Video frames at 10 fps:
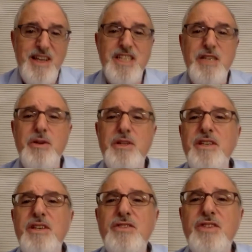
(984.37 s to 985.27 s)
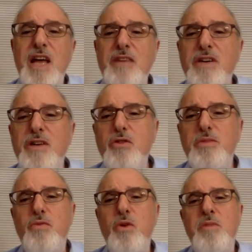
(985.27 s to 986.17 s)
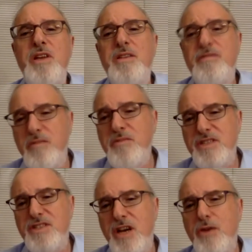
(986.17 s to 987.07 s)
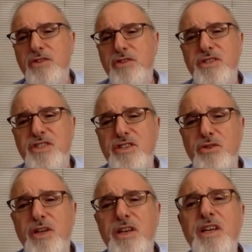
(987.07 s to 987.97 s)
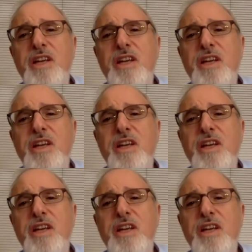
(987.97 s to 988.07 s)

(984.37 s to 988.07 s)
She used to have a group of women from the Sacerdotal Sisterhood